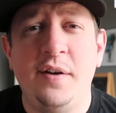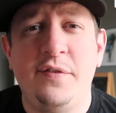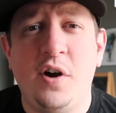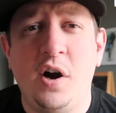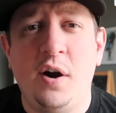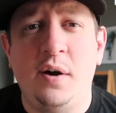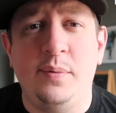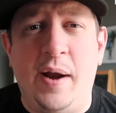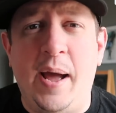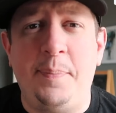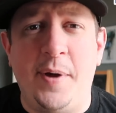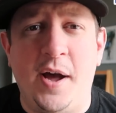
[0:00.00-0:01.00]
of our
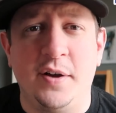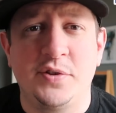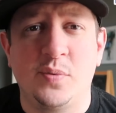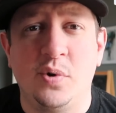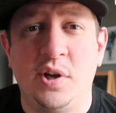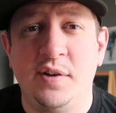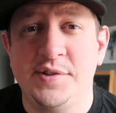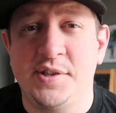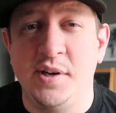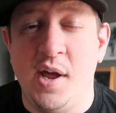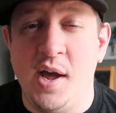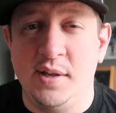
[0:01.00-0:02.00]
wrap outs will give us
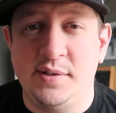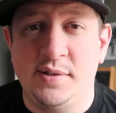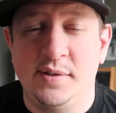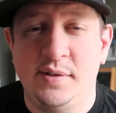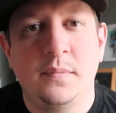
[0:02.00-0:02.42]
the nuts.